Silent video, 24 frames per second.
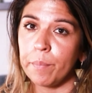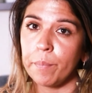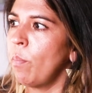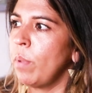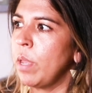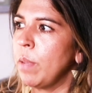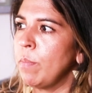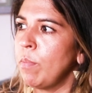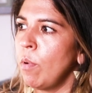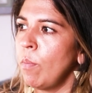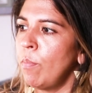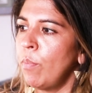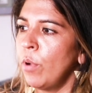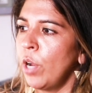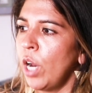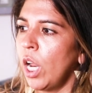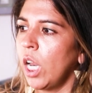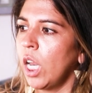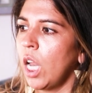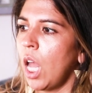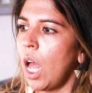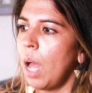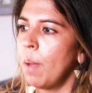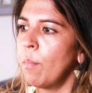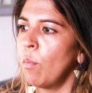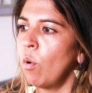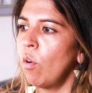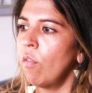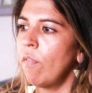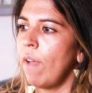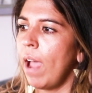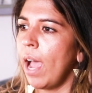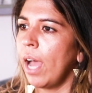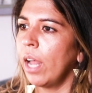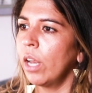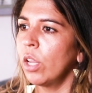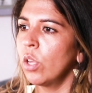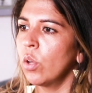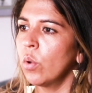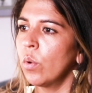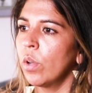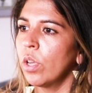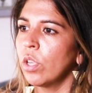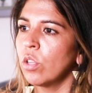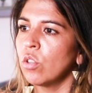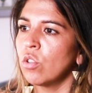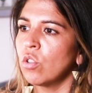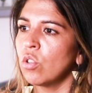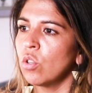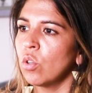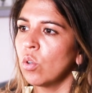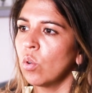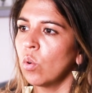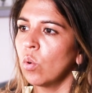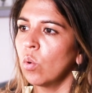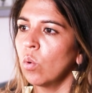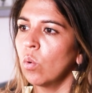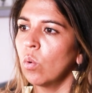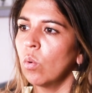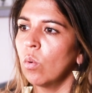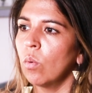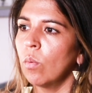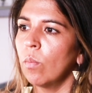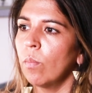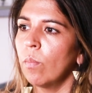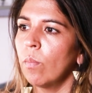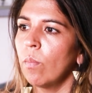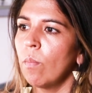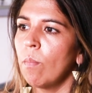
People put a lot more value into